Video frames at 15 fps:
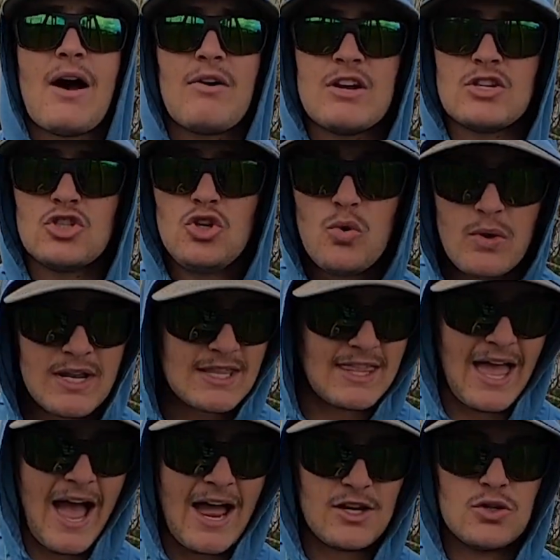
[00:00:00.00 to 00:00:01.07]
Now, in
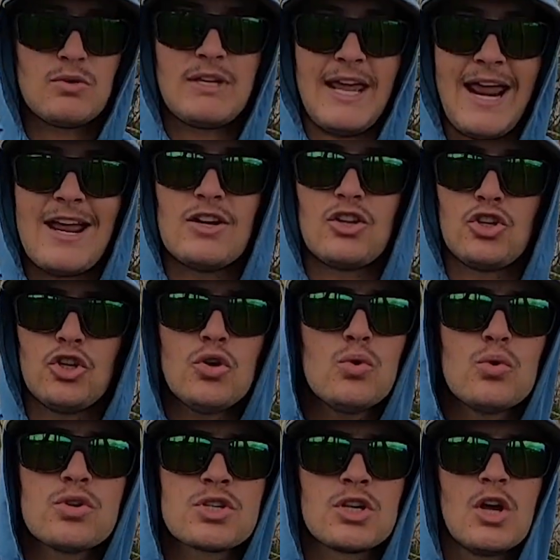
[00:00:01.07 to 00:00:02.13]
doing that, you can't
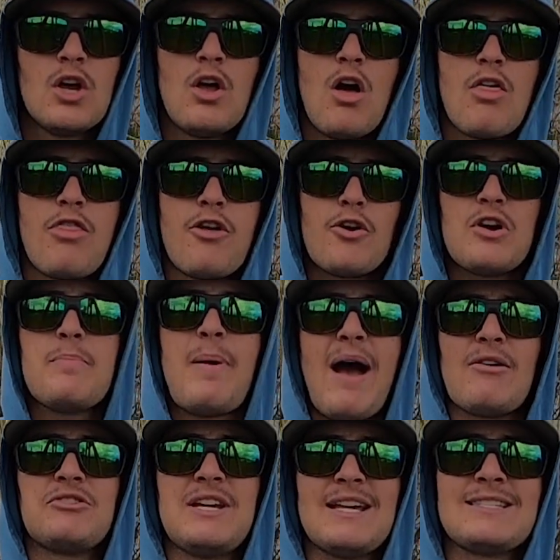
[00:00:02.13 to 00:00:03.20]
use
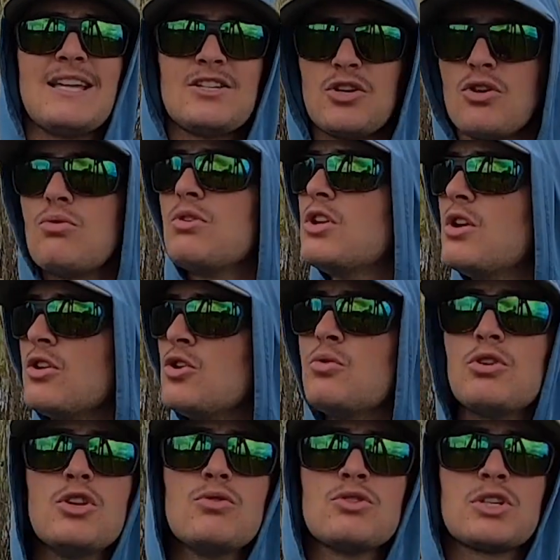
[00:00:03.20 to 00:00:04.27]
30-pound tests that
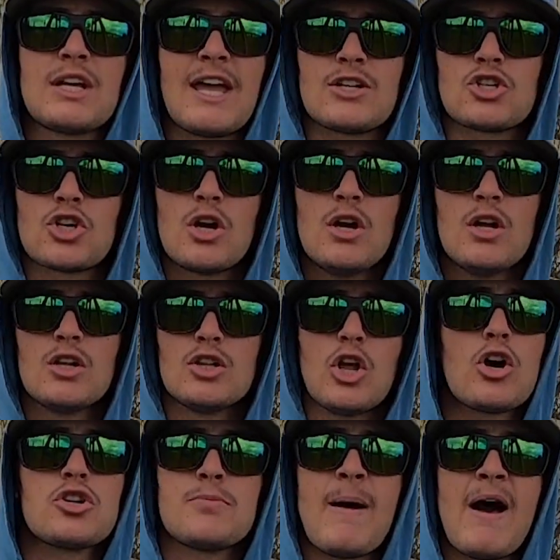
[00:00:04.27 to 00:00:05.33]
you would use to catch
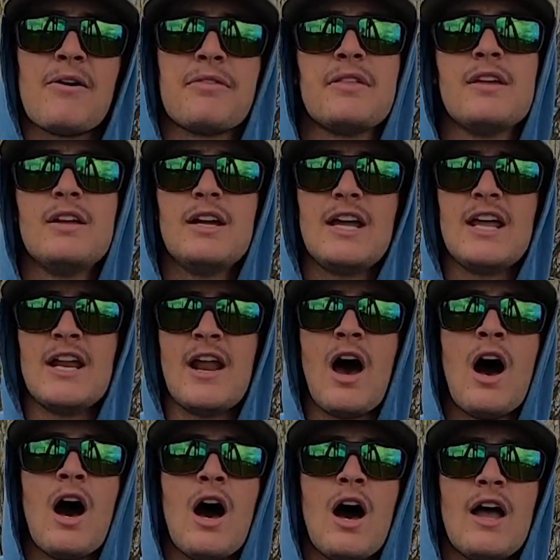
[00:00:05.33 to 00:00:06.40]
largemouth in
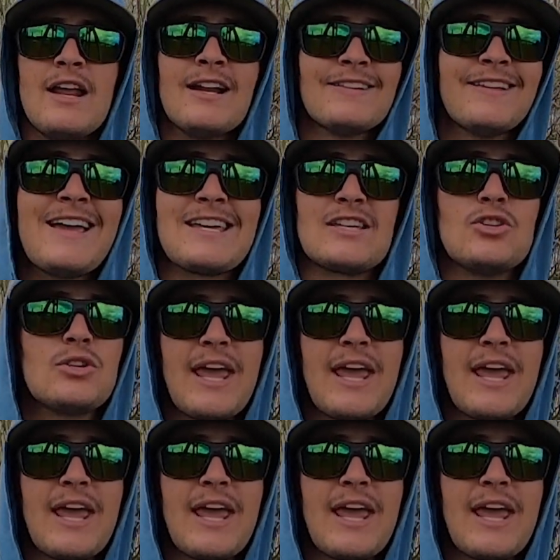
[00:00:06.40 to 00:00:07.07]
a lake.